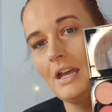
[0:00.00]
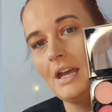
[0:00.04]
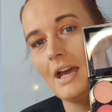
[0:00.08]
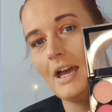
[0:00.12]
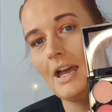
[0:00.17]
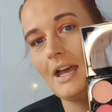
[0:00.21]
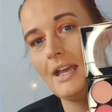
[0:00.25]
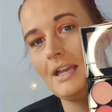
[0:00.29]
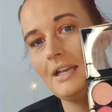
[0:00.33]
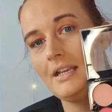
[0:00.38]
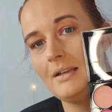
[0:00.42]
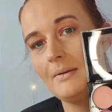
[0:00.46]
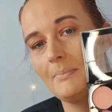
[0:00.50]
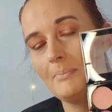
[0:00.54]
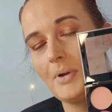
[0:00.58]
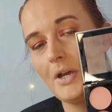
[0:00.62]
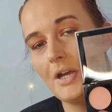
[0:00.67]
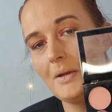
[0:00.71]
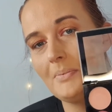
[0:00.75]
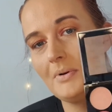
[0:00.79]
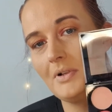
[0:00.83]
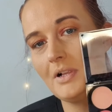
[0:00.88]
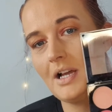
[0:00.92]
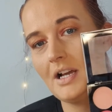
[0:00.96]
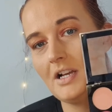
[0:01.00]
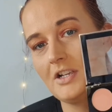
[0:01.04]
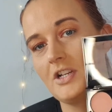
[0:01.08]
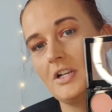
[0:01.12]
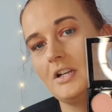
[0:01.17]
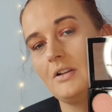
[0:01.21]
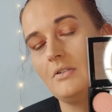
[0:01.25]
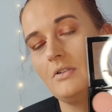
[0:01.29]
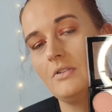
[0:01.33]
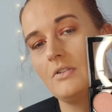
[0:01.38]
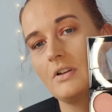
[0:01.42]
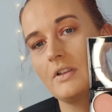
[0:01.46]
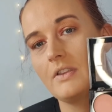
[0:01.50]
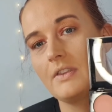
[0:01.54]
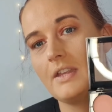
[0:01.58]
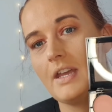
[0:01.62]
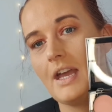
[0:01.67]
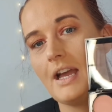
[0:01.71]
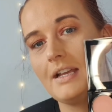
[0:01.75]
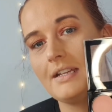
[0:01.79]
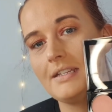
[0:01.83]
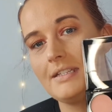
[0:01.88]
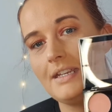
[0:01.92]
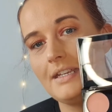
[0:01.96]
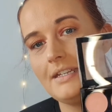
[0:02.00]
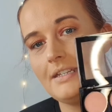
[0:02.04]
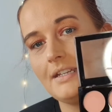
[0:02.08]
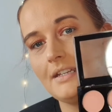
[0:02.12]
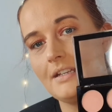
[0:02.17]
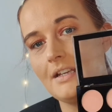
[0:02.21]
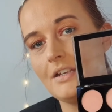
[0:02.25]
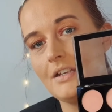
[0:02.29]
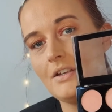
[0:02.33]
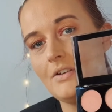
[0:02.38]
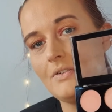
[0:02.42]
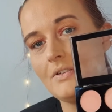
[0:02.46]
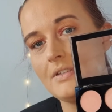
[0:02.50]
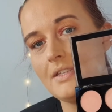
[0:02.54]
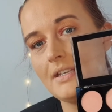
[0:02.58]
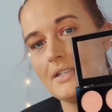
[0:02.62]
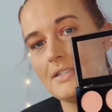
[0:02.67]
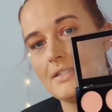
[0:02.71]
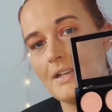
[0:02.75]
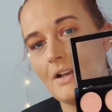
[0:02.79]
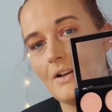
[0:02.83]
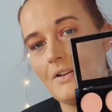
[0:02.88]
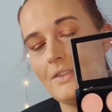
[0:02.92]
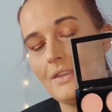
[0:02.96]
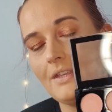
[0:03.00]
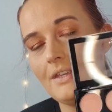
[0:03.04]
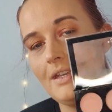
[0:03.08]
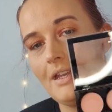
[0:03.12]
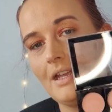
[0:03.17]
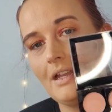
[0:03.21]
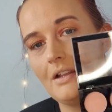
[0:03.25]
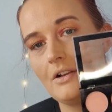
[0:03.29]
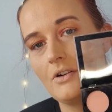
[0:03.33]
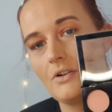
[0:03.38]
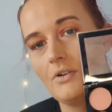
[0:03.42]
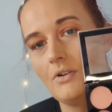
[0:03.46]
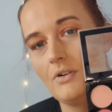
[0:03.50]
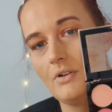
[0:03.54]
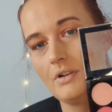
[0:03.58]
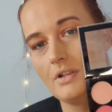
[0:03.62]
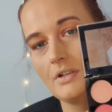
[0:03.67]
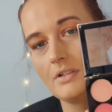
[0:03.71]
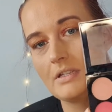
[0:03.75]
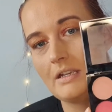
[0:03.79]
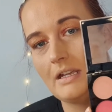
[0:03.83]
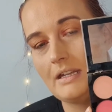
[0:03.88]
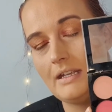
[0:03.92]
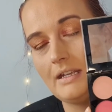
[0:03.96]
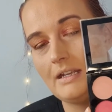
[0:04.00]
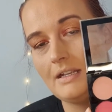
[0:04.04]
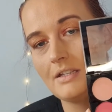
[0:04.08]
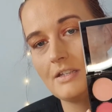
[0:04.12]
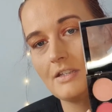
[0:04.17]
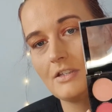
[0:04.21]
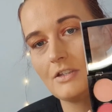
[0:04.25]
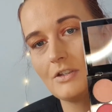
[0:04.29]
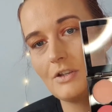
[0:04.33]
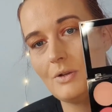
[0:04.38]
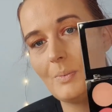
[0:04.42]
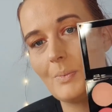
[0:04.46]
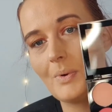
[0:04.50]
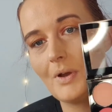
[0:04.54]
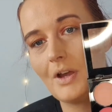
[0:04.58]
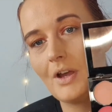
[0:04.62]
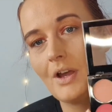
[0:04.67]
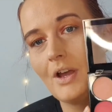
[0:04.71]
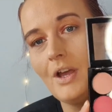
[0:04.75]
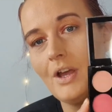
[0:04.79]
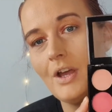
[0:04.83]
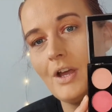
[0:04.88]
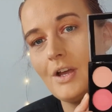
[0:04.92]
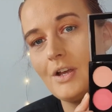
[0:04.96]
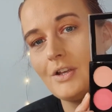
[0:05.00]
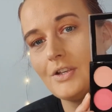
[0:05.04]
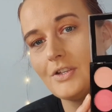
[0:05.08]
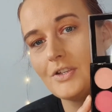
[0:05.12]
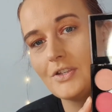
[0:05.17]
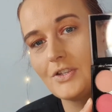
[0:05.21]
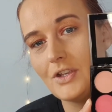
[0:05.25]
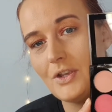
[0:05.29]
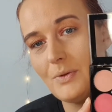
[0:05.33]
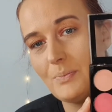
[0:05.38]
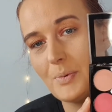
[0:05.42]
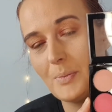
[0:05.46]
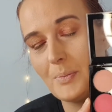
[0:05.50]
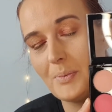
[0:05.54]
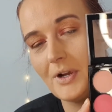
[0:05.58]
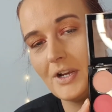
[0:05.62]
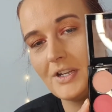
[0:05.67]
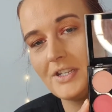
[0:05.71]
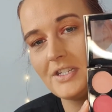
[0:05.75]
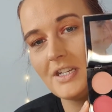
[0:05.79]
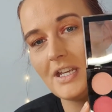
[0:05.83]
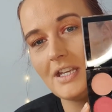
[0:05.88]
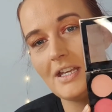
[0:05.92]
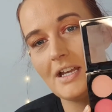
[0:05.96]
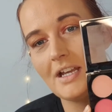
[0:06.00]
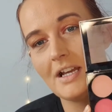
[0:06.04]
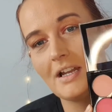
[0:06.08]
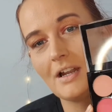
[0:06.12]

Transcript: a purple eyeshadow look that I did, and I used this on the inner corners, and it is super pretty and